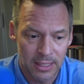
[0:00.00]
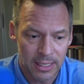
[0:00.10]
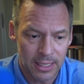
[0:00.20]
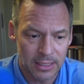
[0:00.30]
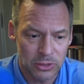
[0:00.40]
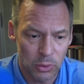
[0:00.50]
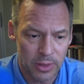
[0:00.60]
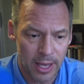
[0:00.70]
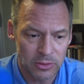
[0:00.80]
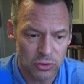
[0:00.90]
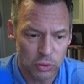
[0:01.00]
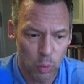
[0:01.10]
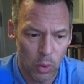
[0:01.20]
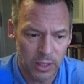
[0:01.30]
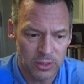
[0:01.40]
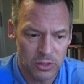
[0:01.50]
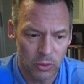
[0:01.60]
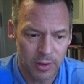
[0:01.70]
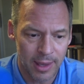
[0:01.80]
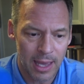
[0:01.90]
in 2020.
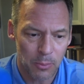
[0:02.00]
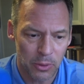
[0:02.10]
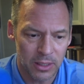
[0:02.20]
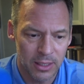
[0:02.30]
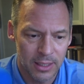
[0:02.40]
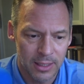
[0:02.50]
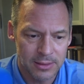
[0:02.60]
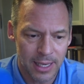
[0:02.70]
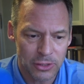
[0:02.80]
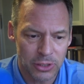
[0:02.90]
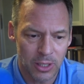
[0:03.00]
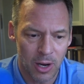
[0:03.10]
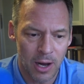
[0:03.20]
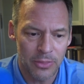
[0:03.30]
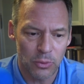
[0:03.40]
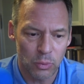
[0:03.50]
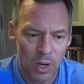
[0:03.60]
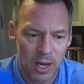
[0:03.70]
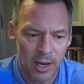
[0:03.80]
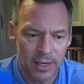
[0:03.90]
So Camry is actually on the
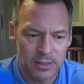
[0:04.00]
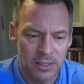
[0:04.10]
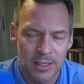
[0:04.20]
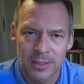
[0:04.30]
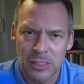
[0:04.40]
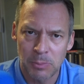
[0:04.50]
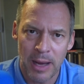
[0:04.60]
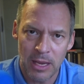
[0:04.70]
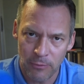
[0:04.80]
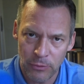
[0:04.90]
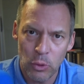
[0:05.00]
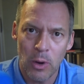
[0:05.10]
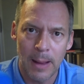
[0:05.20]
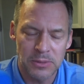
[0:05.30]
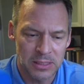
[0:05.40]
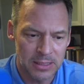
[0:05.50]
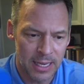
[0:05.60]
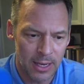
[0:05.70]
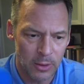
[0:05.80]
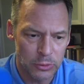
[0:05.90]
rise despite a few ups and
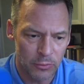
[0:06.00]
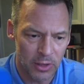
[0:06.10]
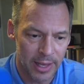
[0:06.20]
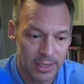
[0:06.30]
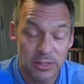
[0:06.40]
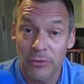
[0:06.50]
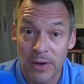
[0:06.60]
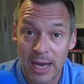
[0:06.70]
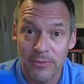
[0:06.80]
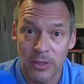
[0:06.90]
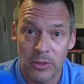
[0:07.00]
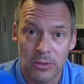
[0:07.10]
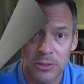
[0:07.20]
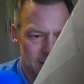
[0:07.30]
downs over the last 5 years.